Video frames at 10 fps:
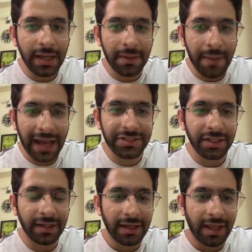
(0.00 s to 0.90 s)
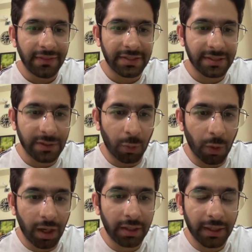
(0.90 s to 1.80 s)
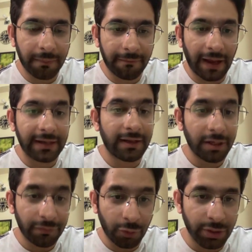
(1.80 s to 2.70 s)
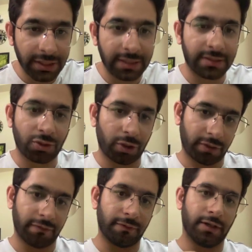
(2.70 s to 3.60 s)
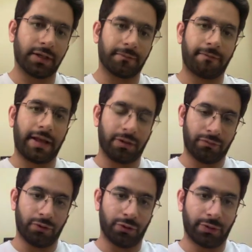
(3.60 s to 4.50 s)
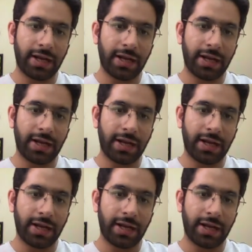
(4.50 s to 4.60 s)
Imagine this is the World Cup final, and of course it is sort of a World Cup final for you,